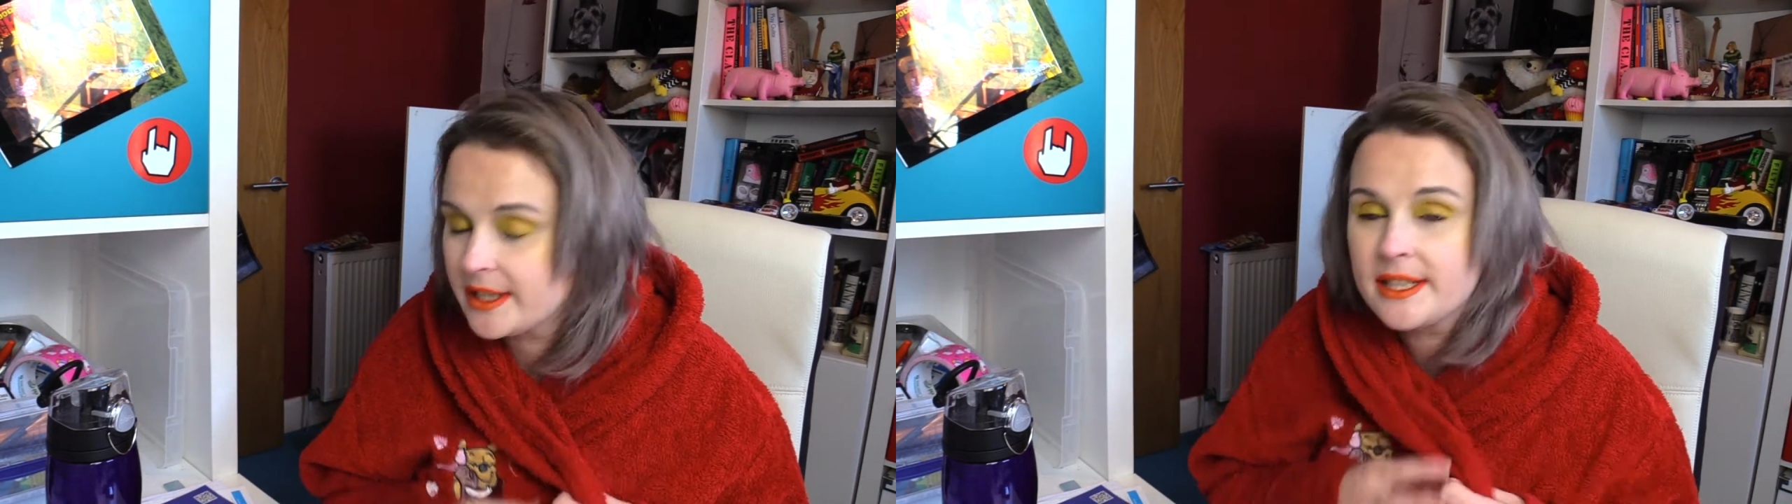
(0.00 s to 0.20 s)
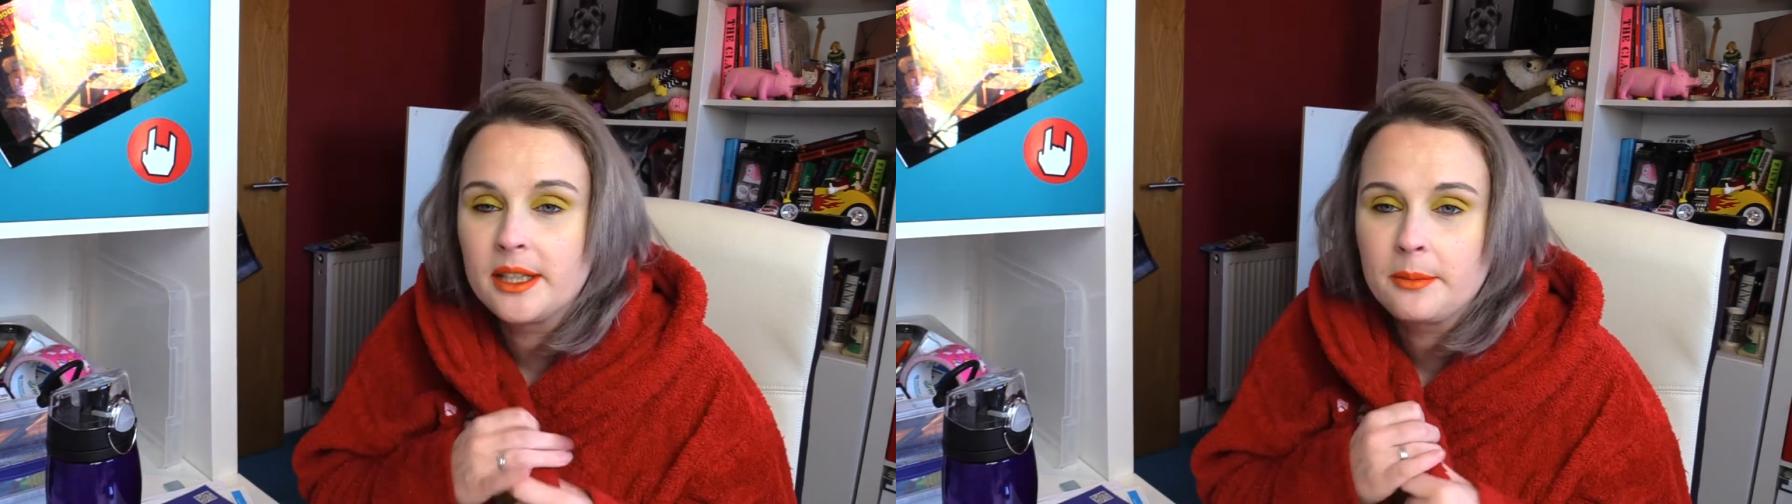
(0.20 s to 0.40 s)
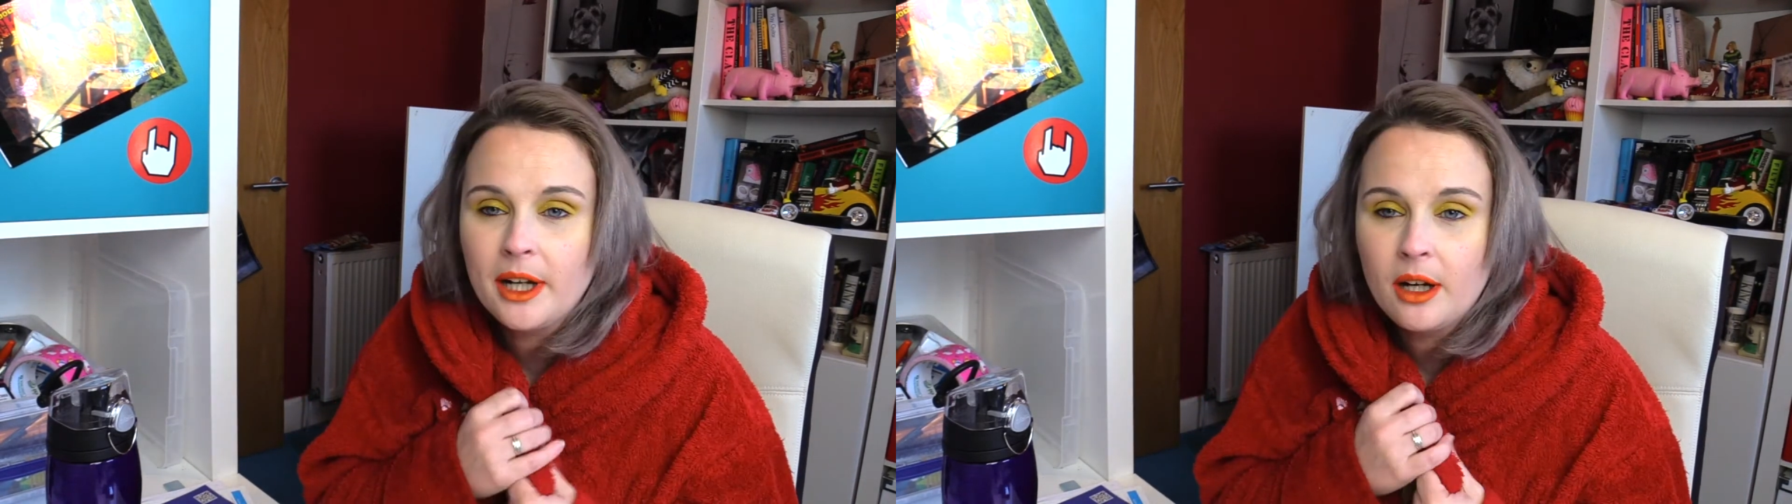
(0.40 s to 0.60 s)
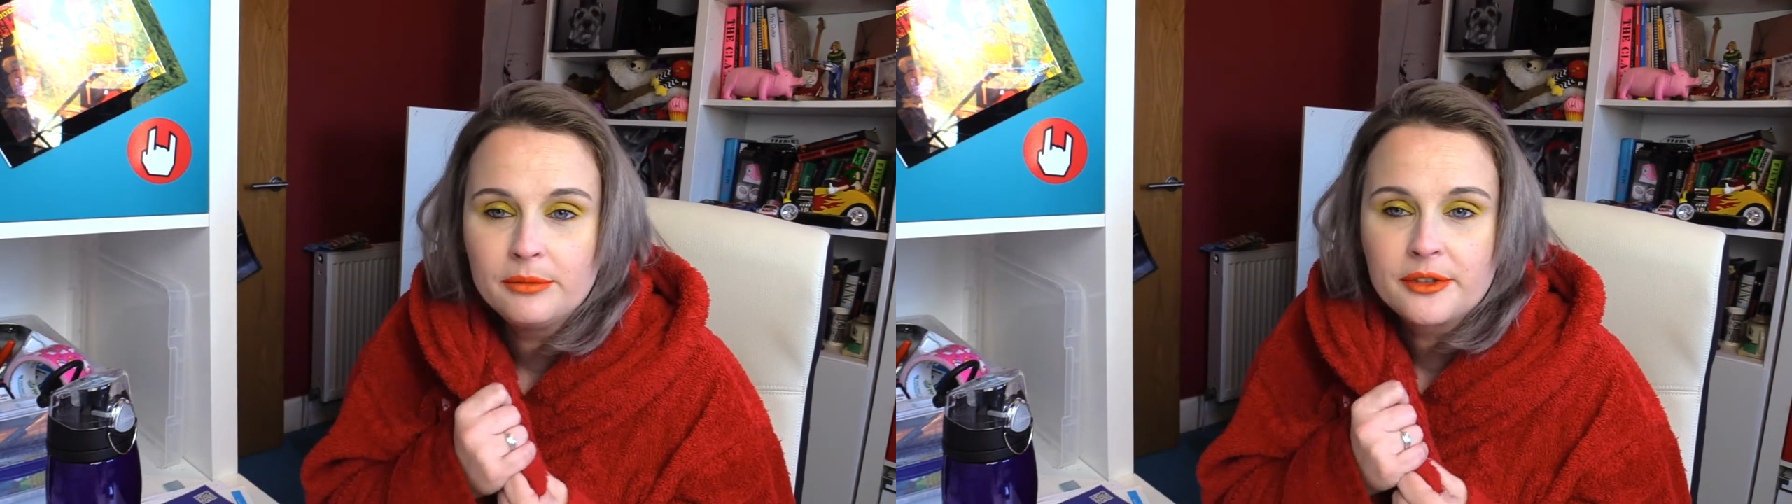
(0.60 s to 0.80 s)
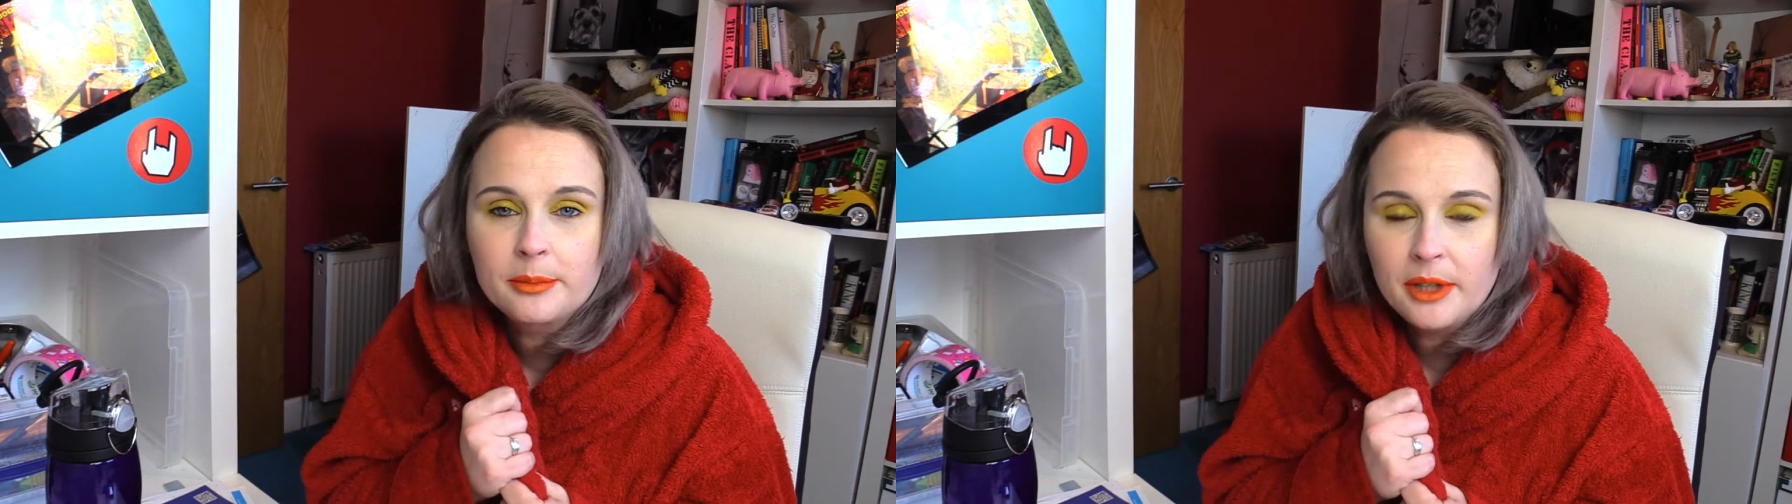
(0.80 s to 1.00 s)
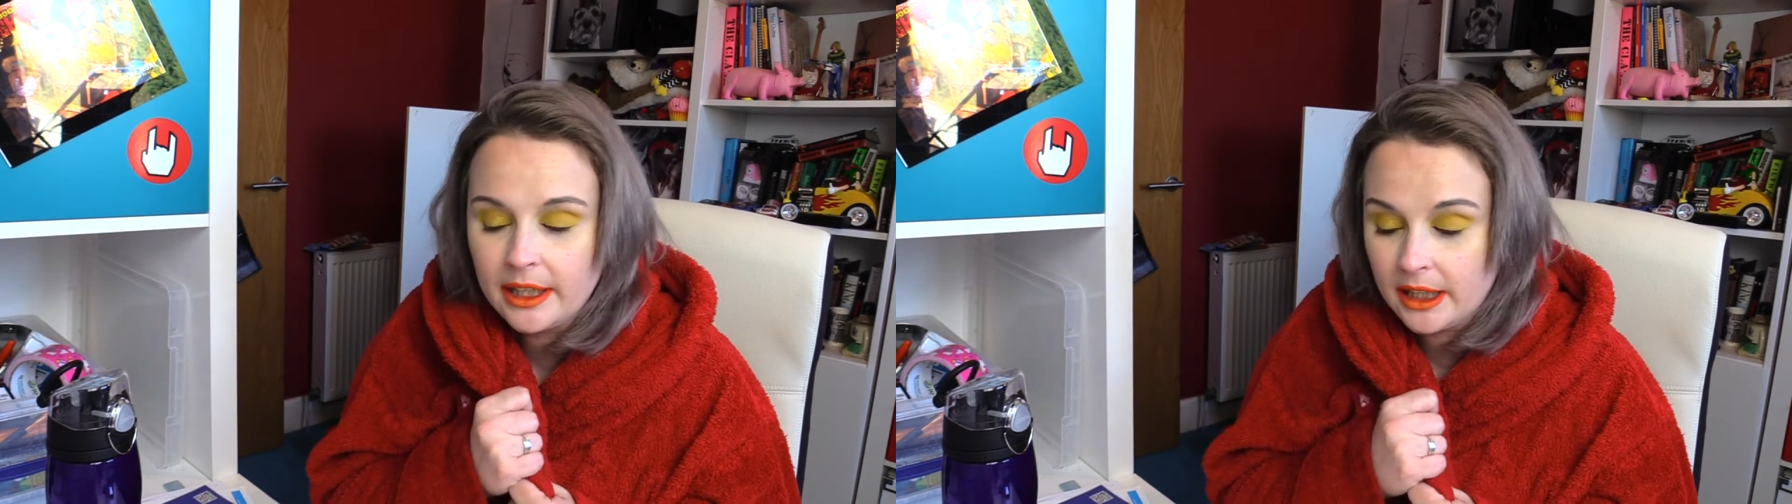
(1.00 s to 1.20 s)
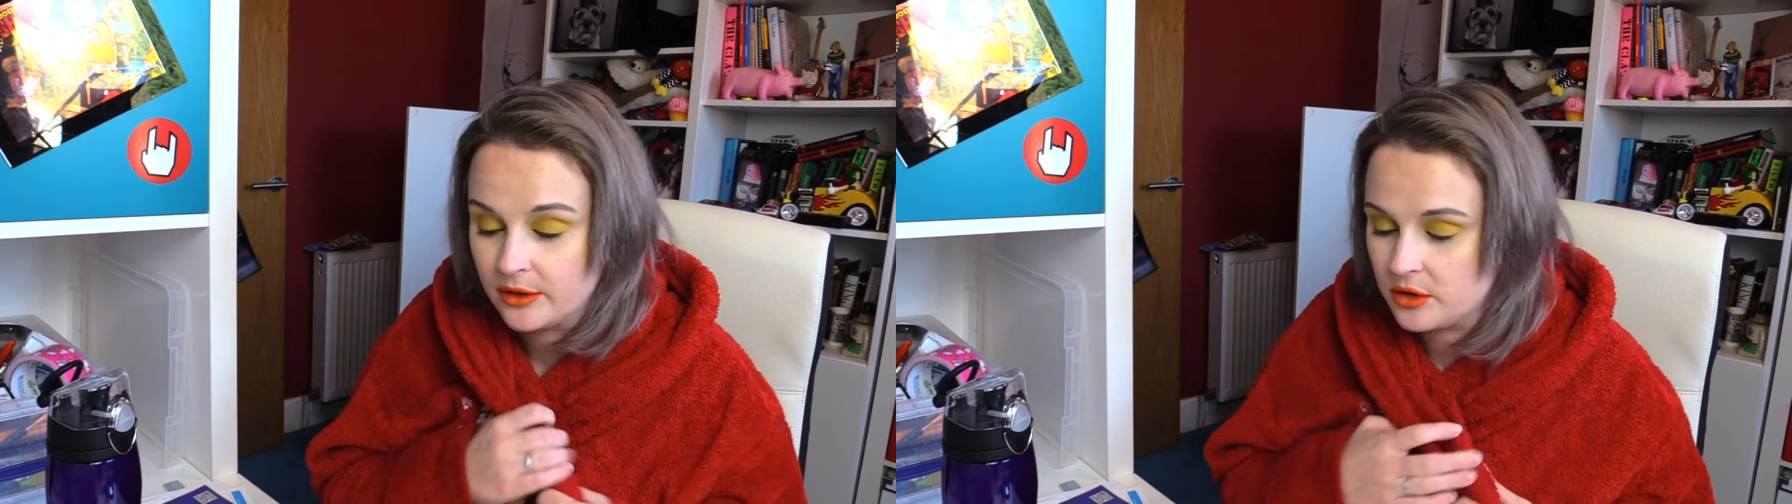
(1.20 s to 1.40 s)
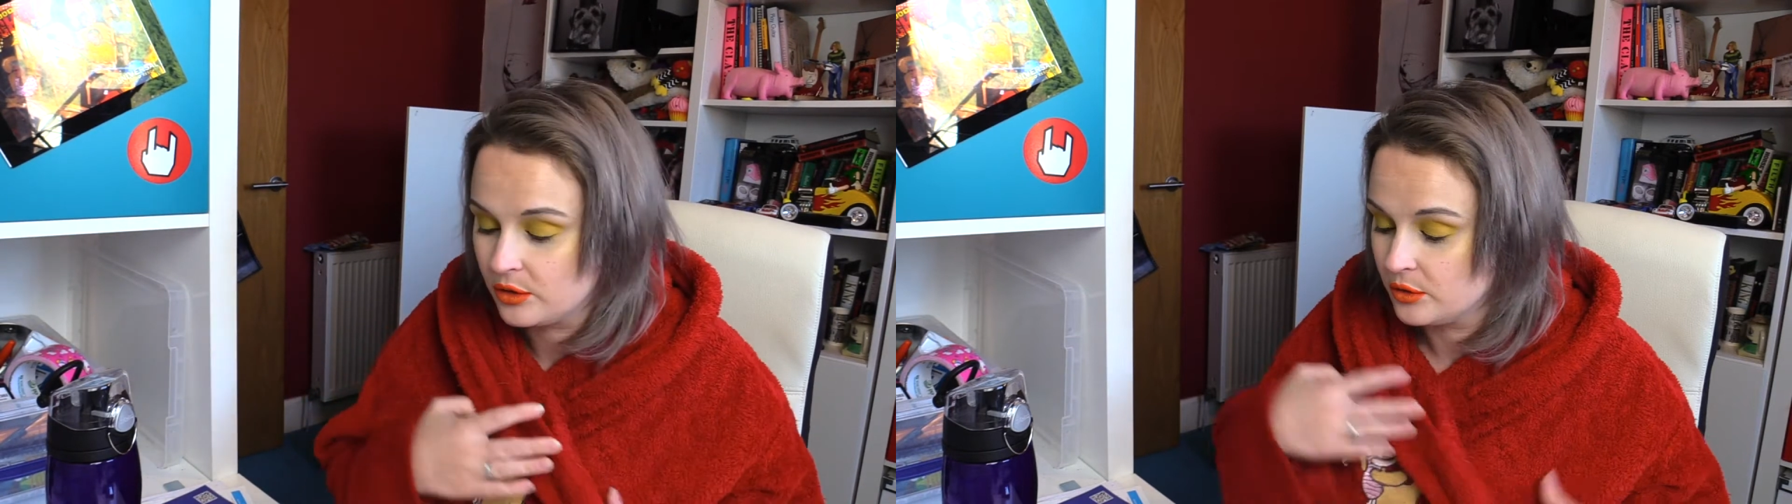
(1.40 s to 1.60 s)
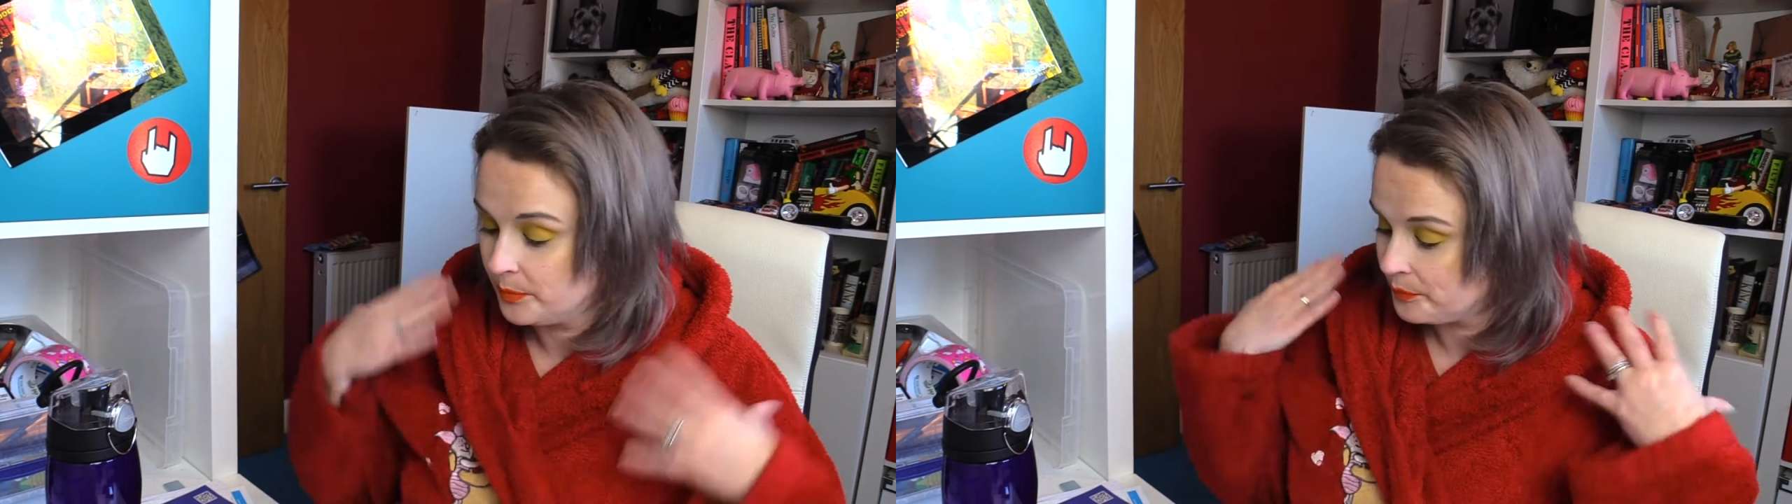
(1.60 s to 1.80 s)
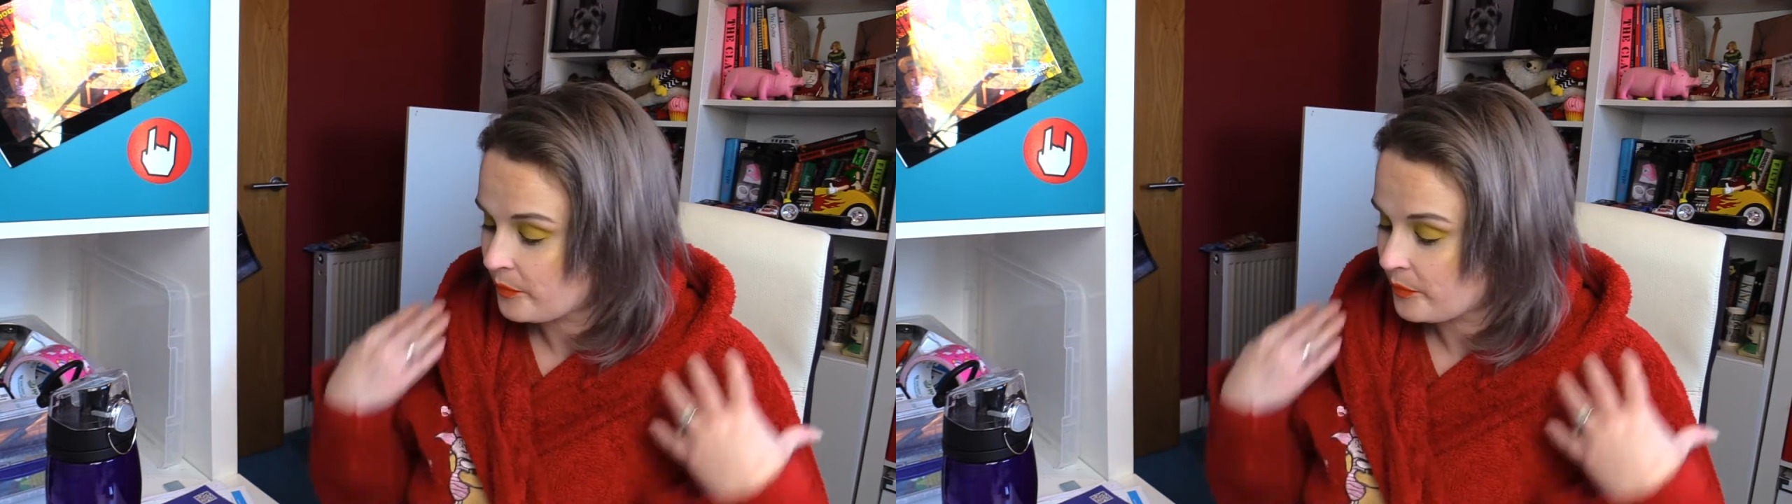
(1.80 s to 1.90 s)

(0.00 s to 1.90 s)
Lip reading: It's like my comfort blanket, so